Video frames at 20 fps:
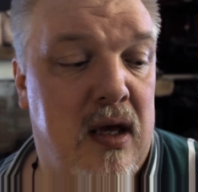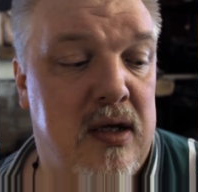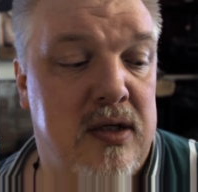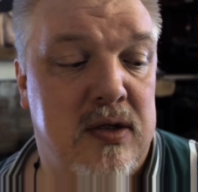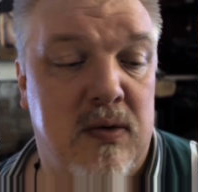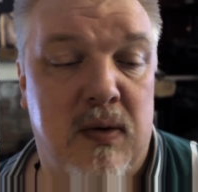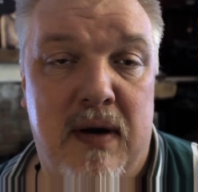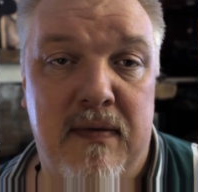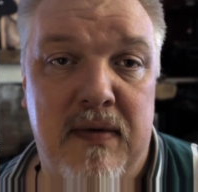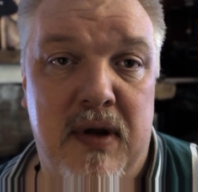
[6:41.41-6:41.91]

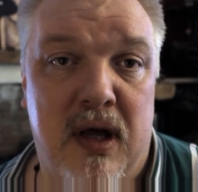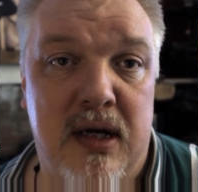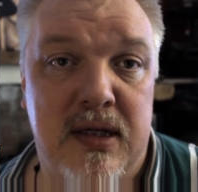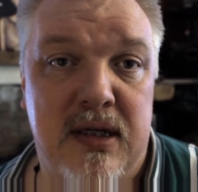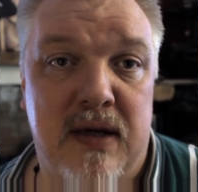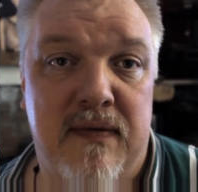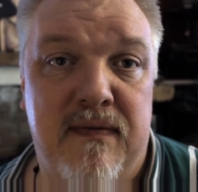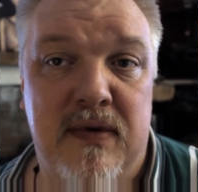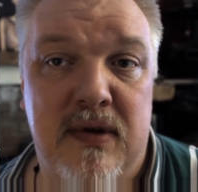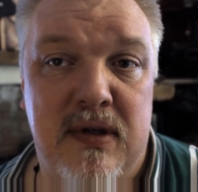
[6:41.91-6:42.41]
So what I've done is
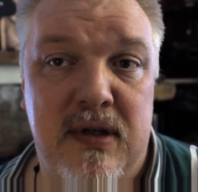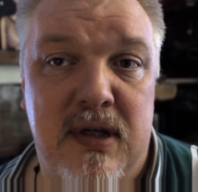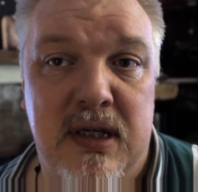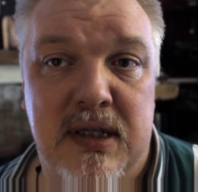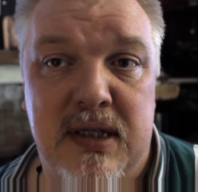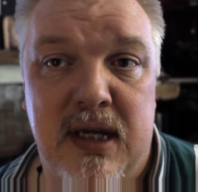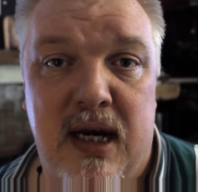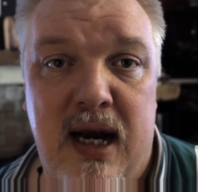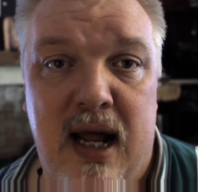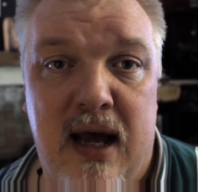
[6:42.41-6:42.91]
I've
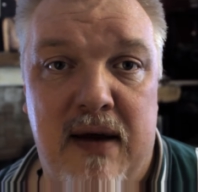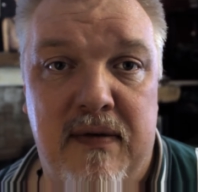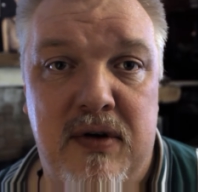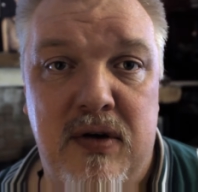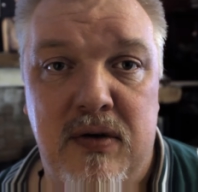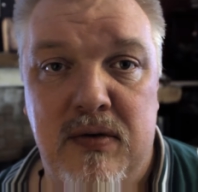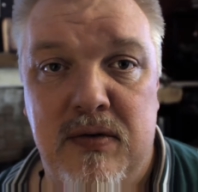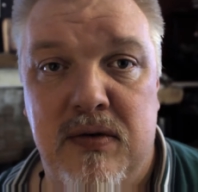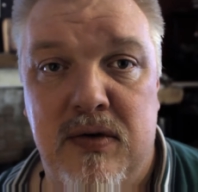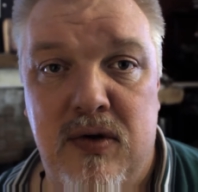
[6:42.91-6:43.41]
decided to have
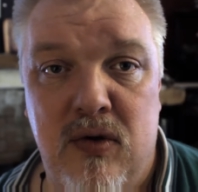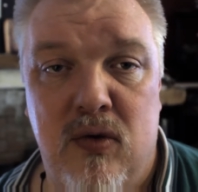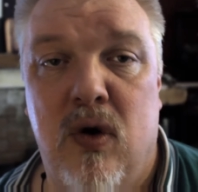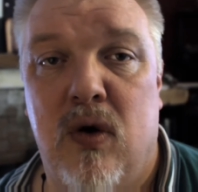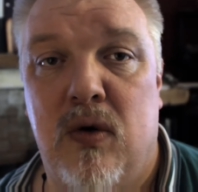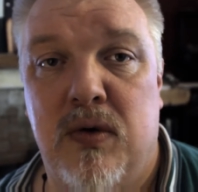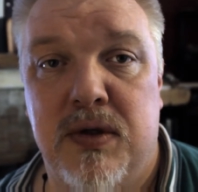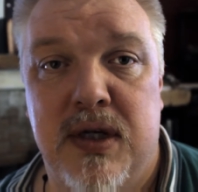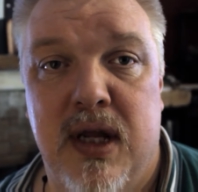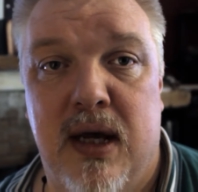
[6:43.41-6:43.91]
two two
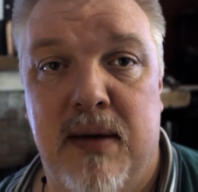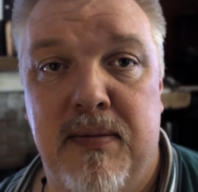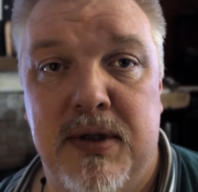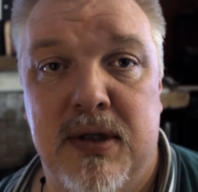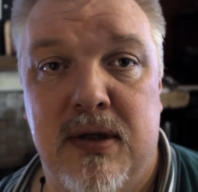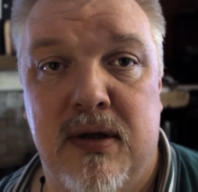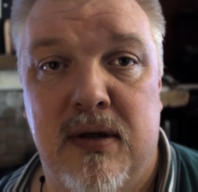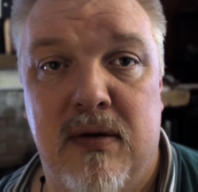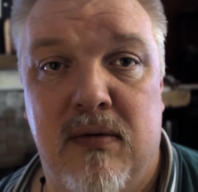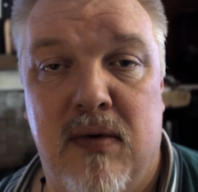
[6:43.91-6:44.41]
goal
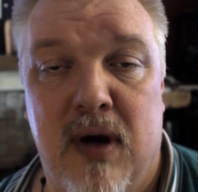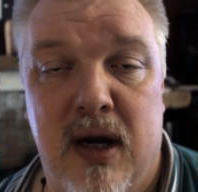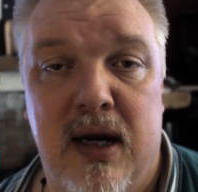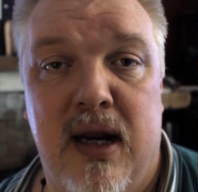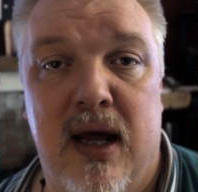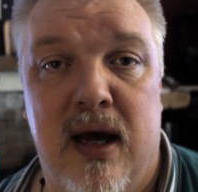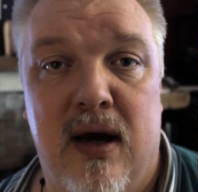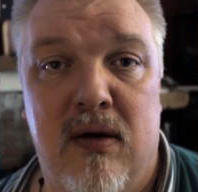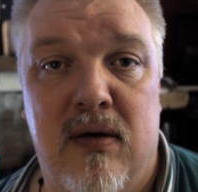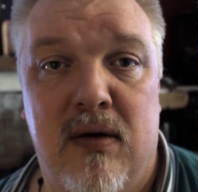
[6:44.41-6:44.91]
steps right
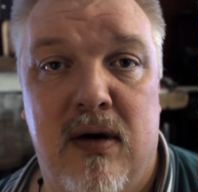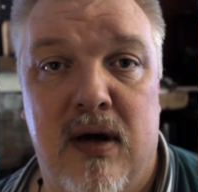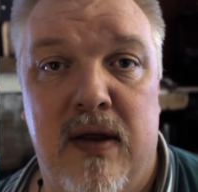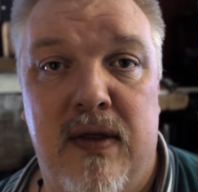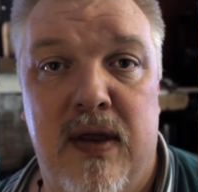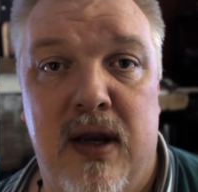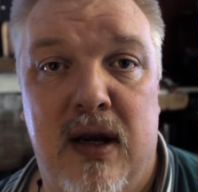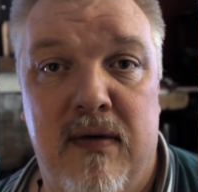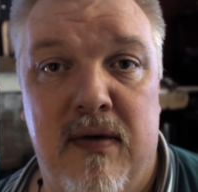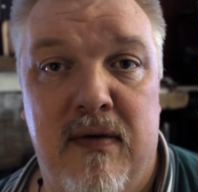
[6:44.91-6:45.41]
now,
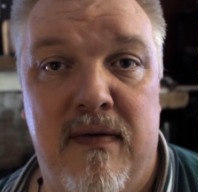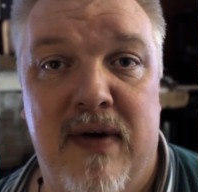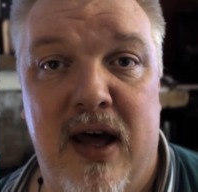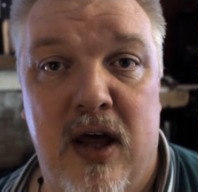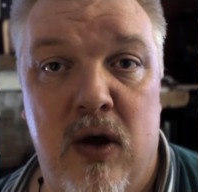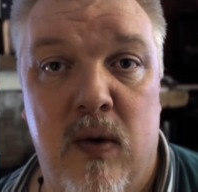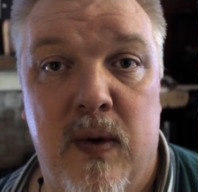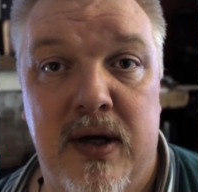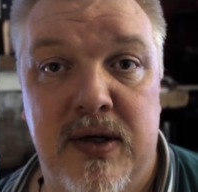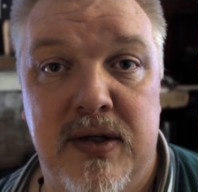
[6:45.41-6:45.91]
and then an
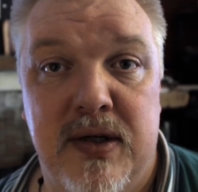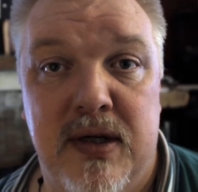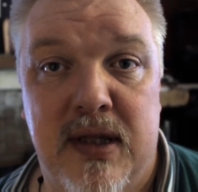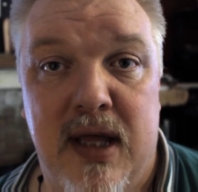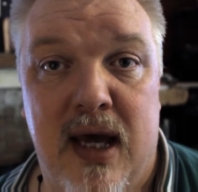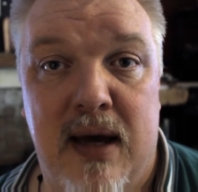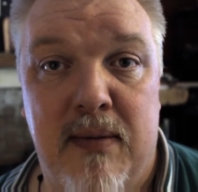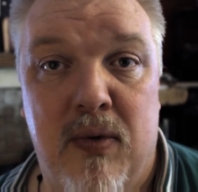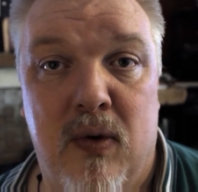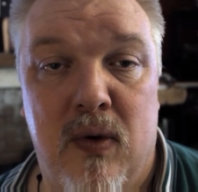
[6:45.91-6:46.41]
evaluation at
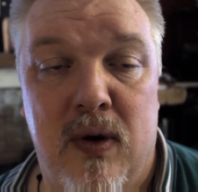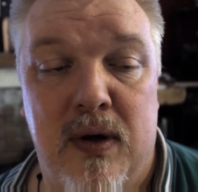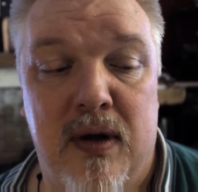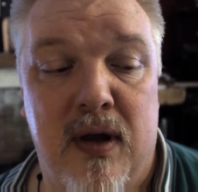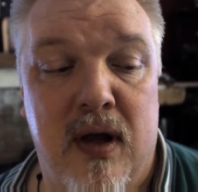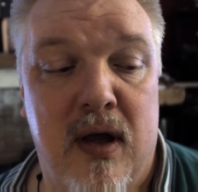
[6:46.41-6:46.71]
that point.